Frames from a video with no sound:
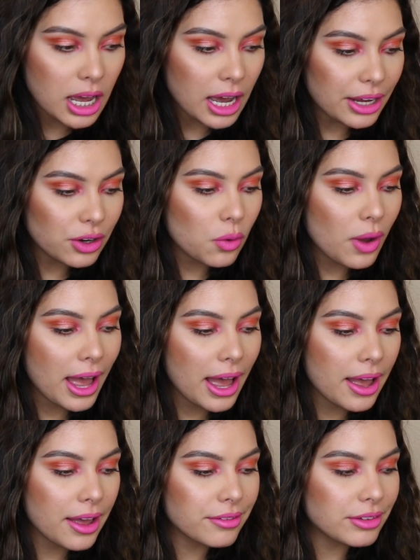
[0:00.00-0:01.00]
I don't
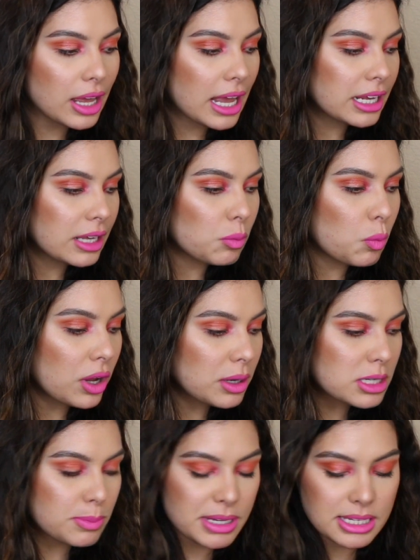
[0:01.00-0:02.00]
have any
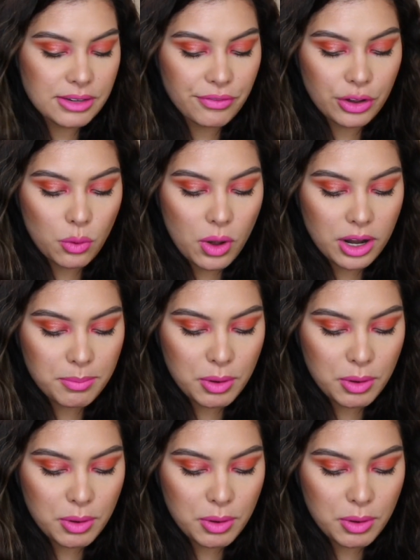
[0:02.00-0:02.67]
one specific one,